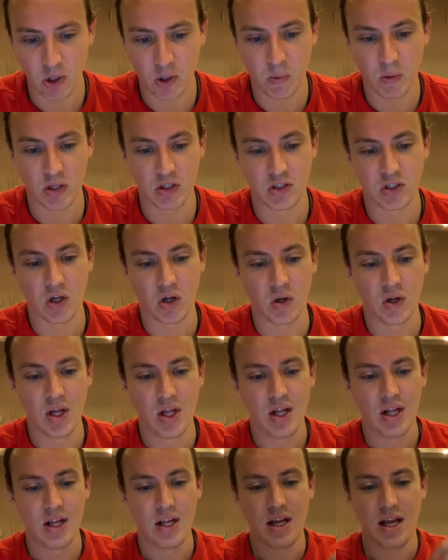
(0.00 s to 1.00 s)
So
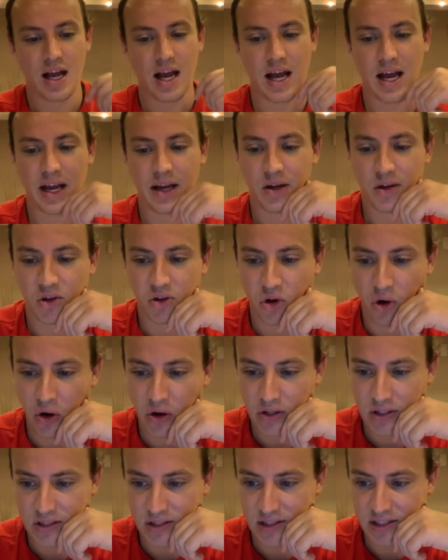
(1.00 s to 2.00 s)
I'm
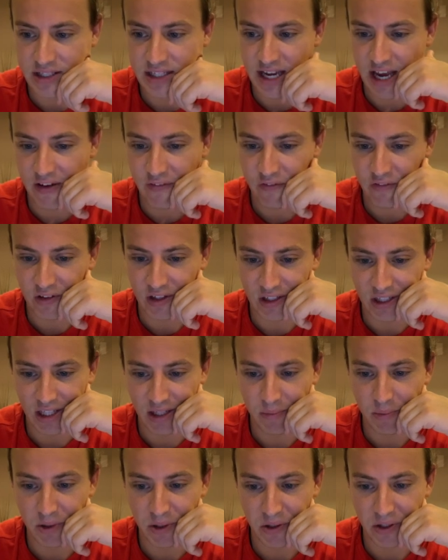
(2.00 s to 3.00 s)
going to
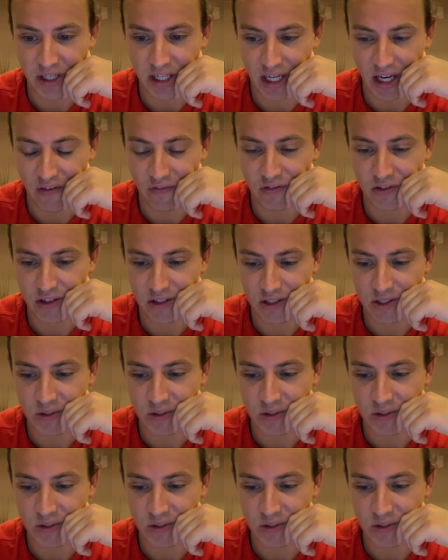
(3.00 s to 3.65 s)
definitely be looking after this